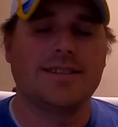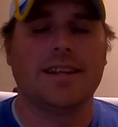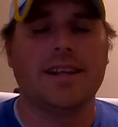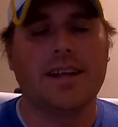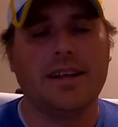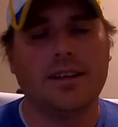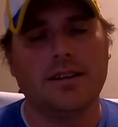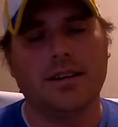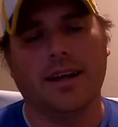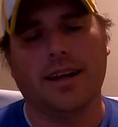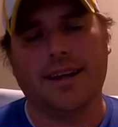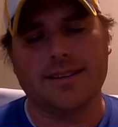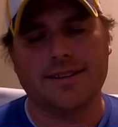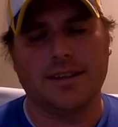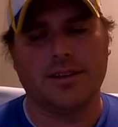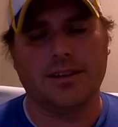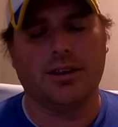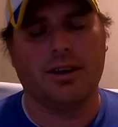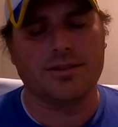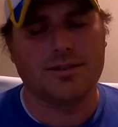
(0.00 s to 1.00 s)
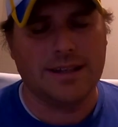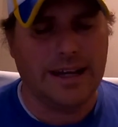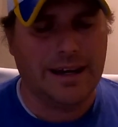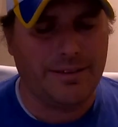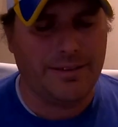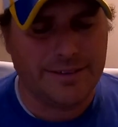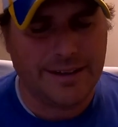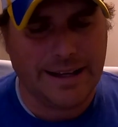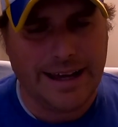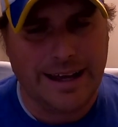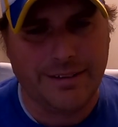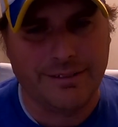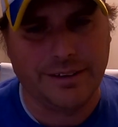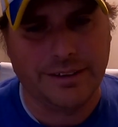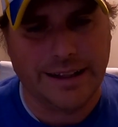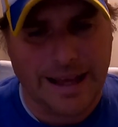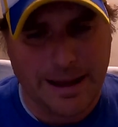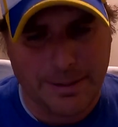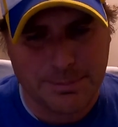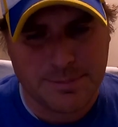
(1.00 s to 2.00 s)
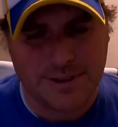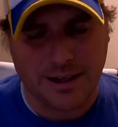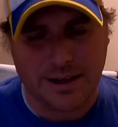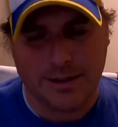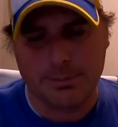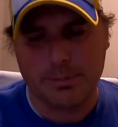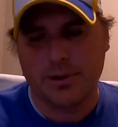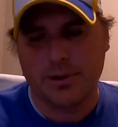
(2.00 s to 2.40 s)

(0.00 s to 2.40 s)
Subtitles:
And then, like I said, you also have to have a laptop,